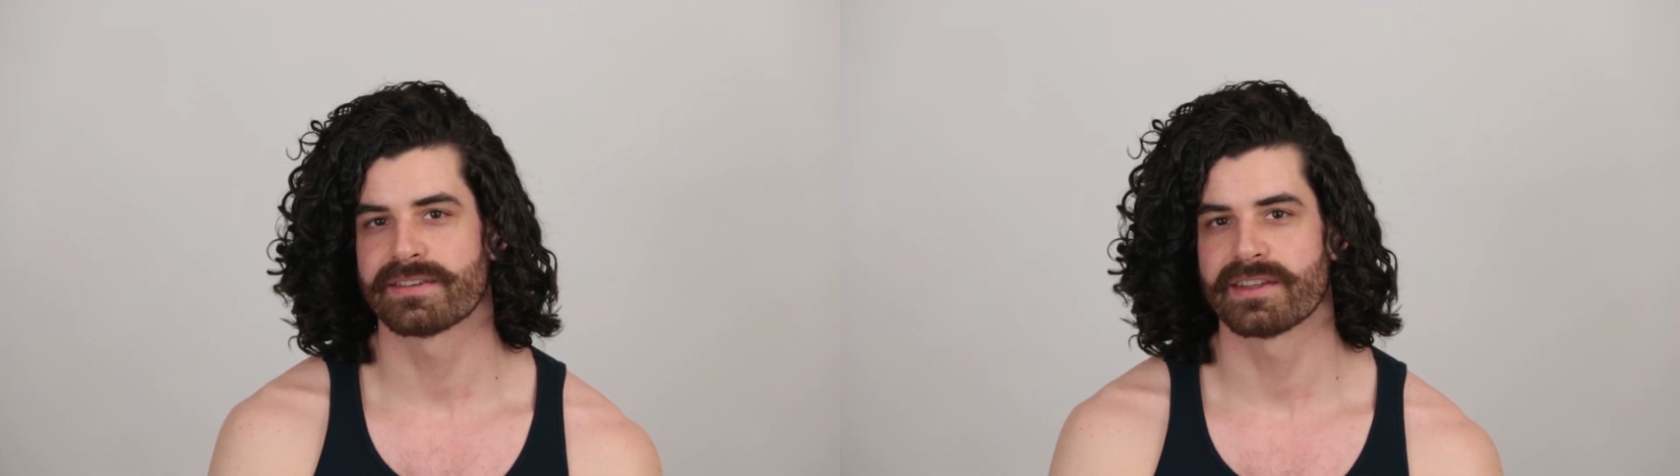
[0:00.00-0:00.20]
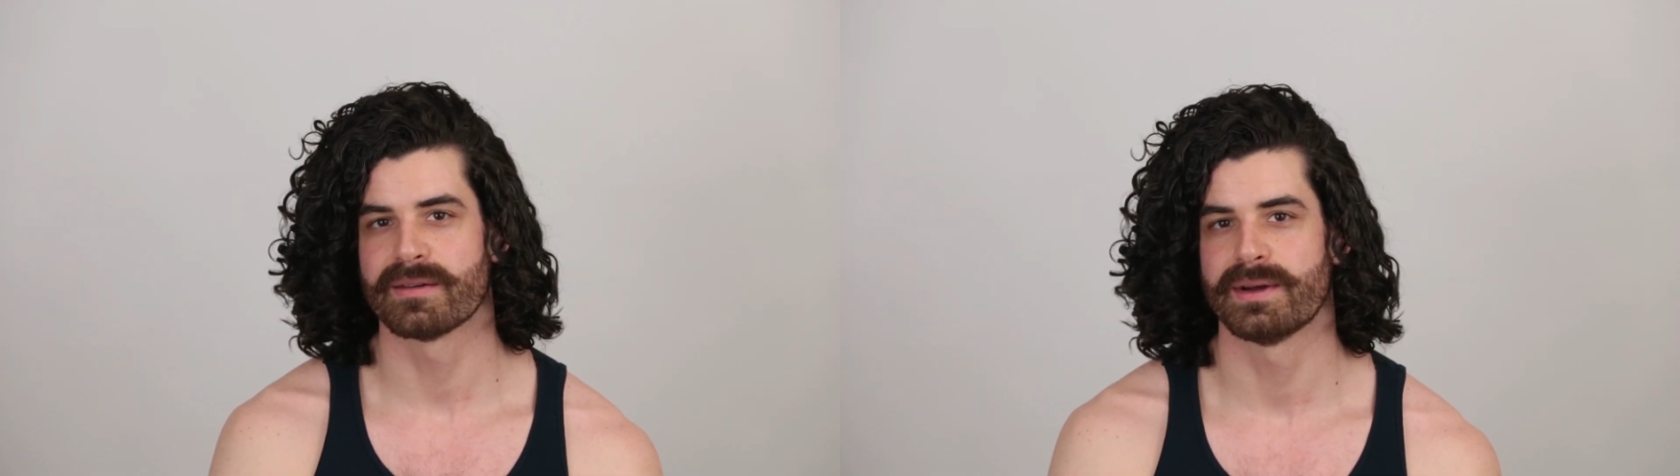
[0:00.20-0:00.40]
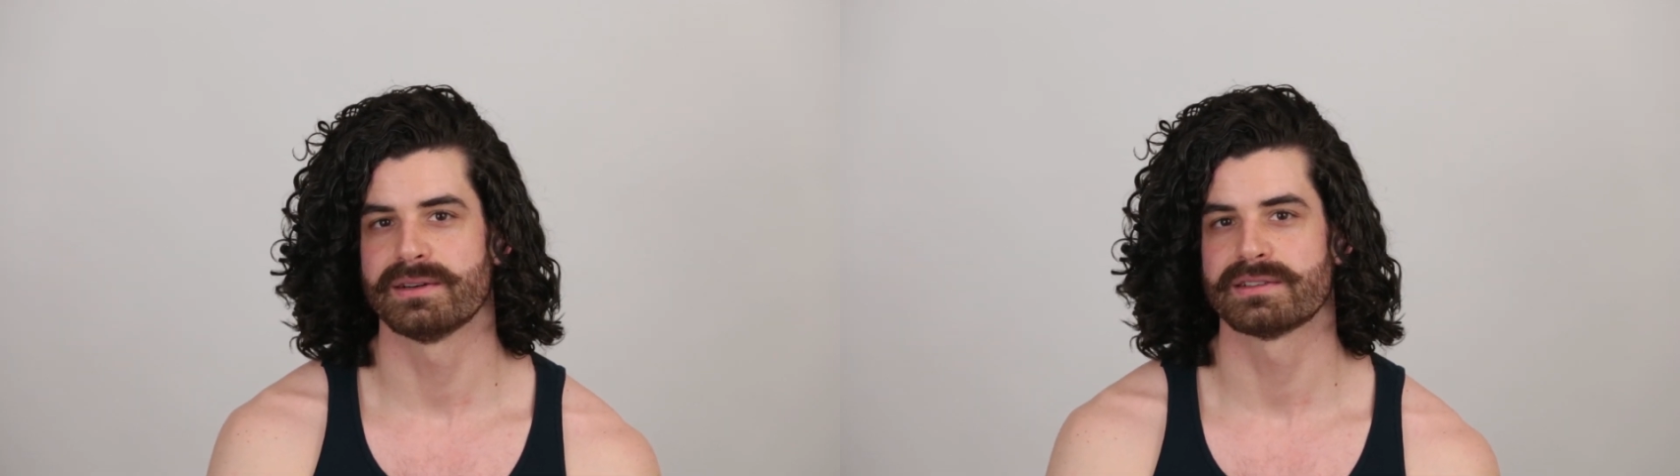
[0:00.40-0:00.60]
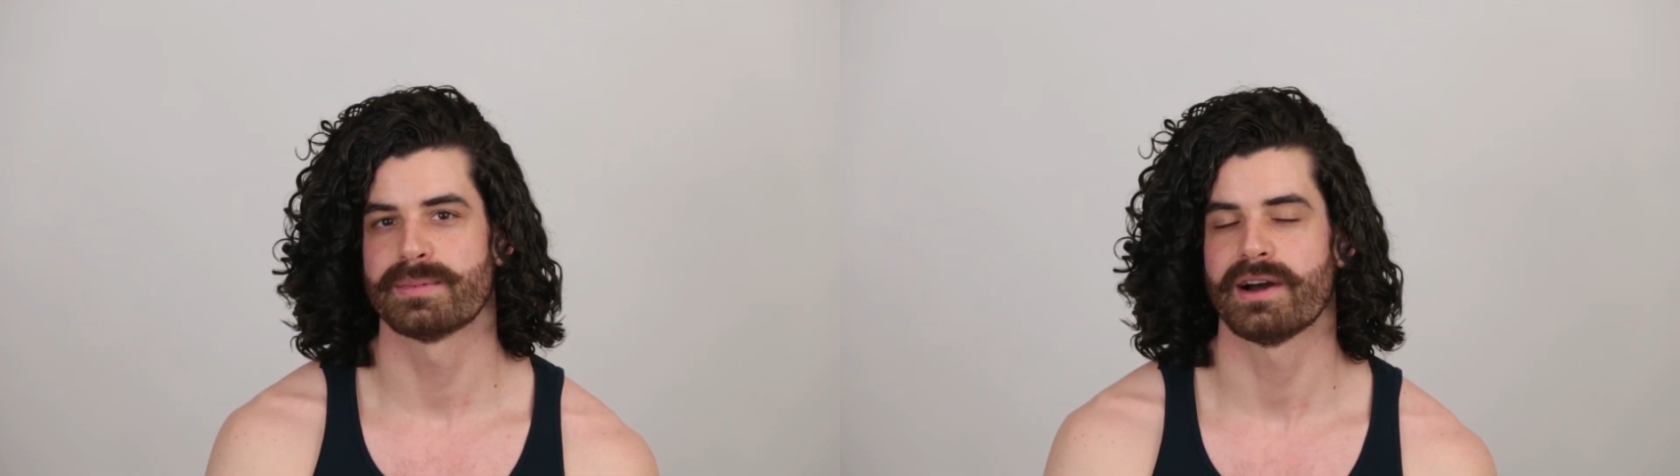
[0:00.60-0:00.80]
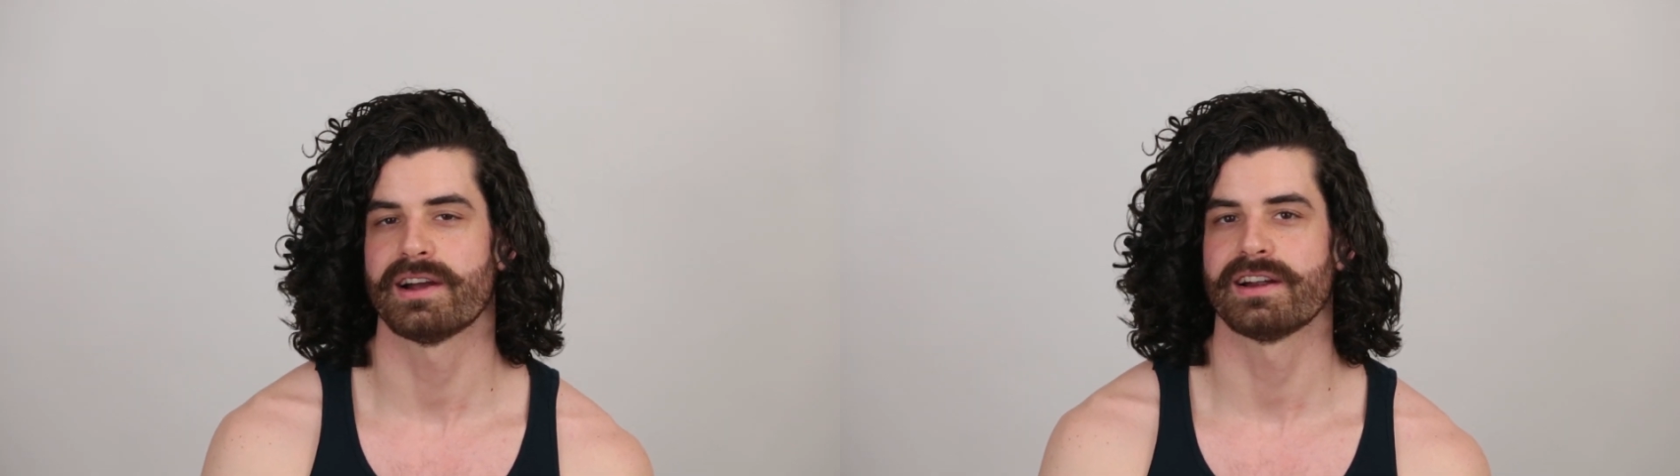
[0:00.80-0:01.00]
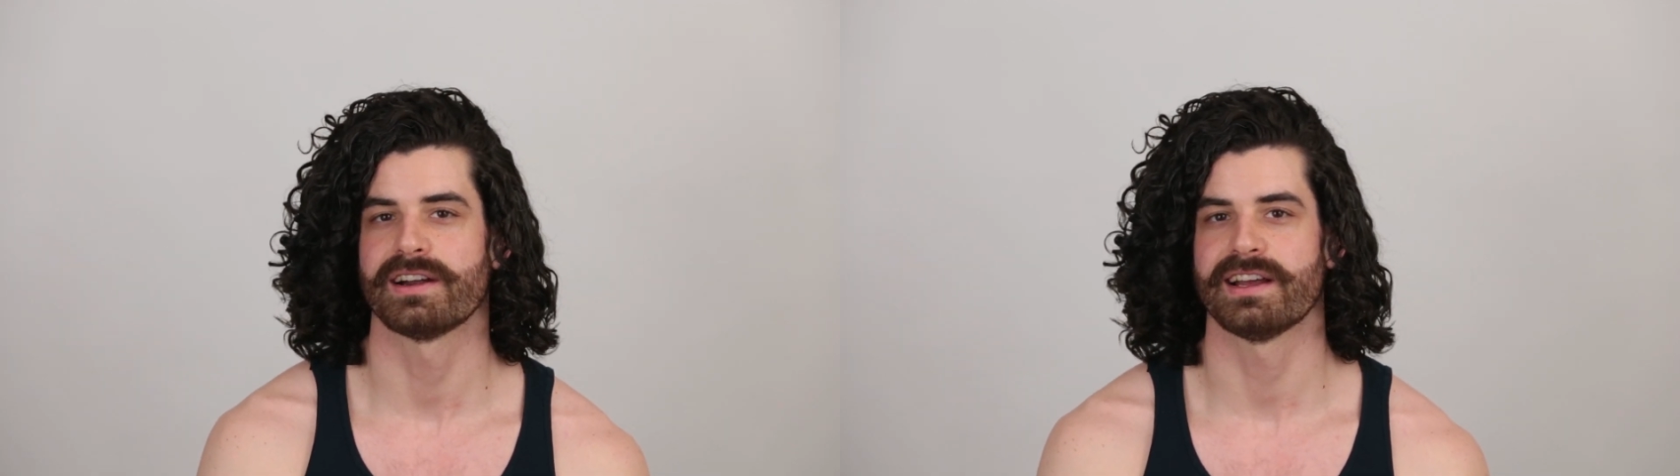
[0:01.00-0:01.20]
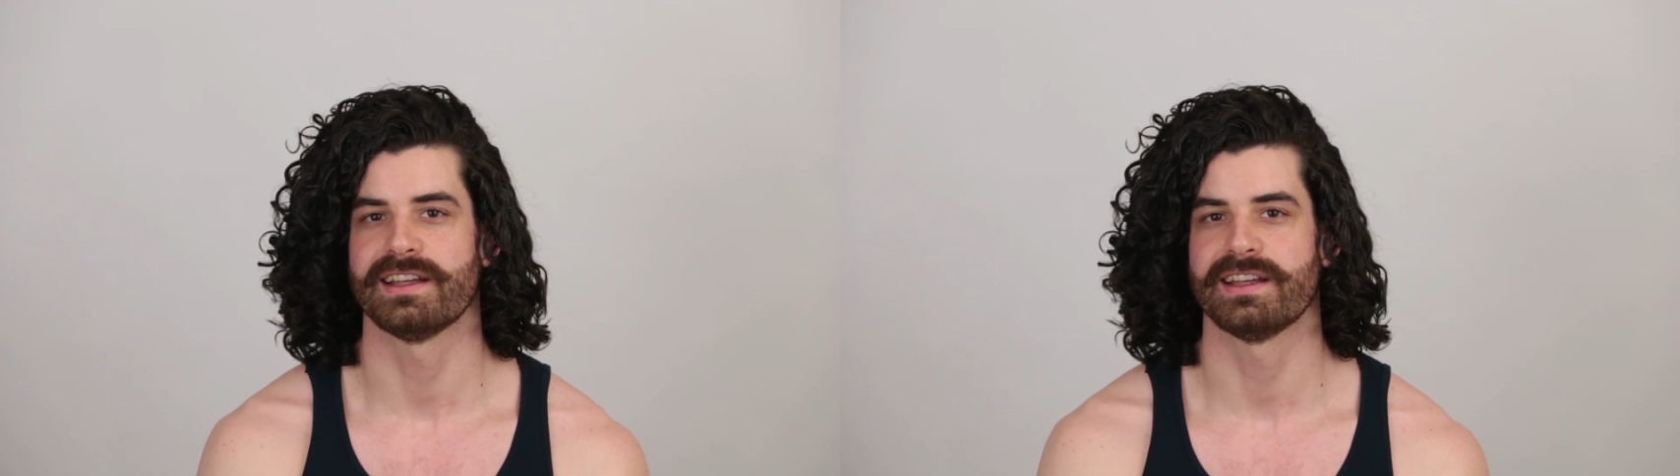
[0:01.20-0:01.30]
for the most part,